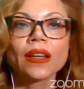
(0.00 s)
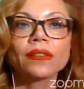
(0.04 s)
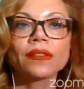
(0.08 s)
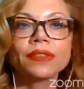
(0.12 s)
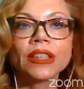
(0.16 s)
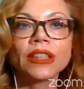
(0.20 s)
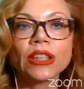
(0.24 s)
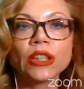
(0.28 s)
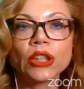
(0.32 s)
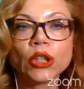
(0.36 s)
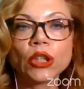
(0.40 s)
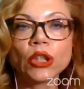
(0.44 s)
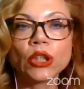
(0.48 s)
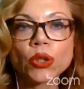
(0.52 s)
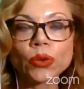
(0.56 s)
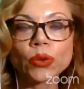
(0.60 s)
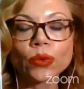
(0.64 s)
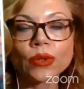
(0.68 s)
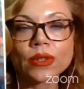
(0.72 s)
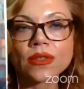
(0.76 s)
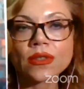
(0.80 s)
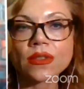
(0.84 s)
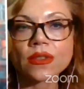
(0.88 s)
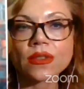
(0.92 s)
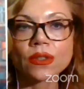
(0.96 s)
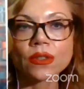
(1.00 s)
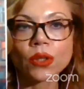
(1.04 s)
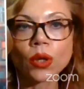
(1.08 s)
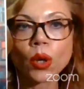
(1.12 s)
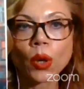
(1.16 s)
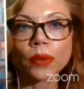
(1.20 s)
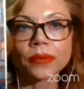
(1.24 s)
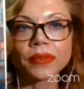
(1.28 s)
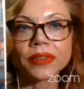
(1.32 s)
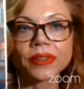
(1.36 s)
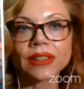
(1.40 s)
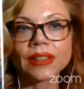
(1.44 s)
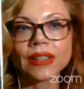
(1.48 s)
Winnichuk's
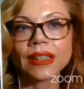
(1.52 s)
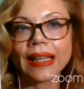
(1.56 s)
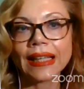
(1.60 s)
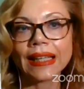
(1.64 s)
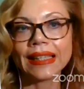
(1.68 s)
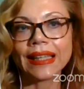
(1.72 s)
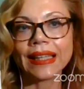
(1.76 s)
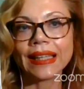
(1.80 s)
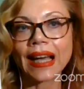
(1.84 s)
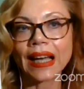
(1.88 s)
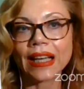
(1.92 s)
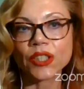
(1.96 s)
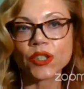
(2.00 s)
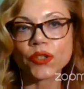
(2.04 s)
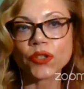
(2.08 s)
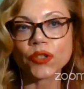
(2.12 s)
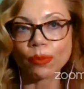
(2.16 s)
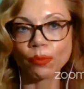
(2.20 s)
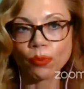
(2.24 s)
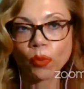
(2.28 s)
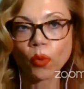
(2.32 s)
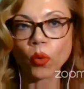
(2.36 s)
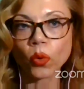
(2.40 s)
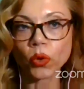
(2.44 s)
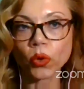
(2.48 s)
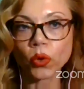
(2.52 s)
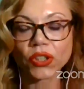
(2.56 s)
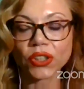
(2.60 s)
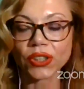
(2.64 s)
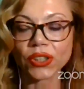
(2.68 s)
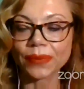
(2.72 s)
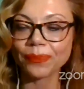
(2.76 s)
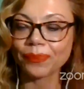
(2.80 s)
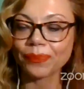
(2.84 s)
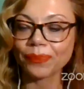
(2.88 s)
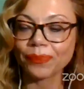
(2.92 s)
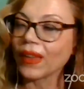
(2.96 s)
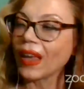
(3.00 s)
novel A Night
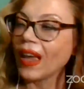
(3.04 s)
Reporter.